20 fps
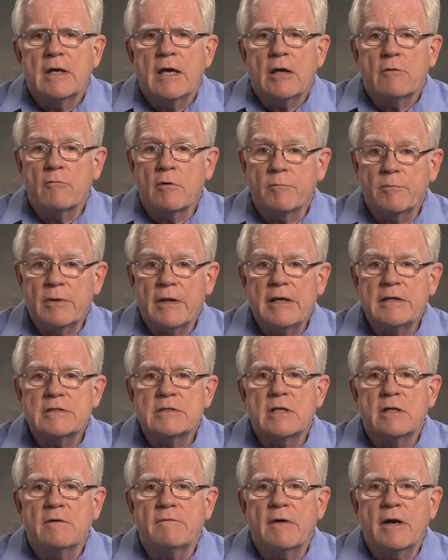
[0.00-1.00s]
and replace
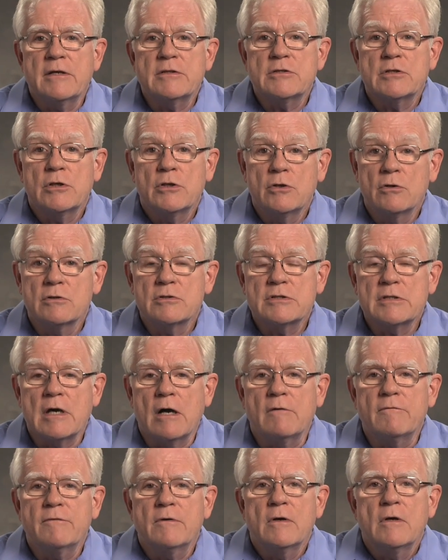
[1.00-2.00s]
the device
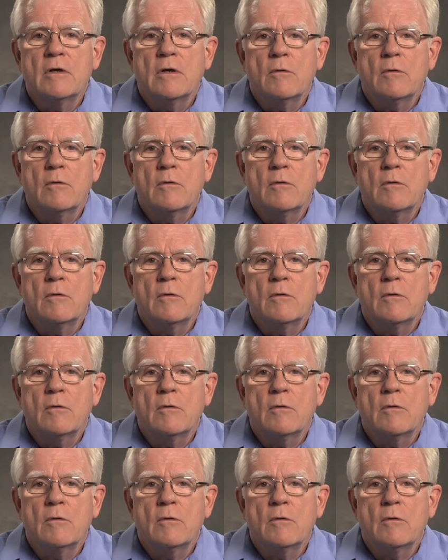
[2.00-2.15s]
yourself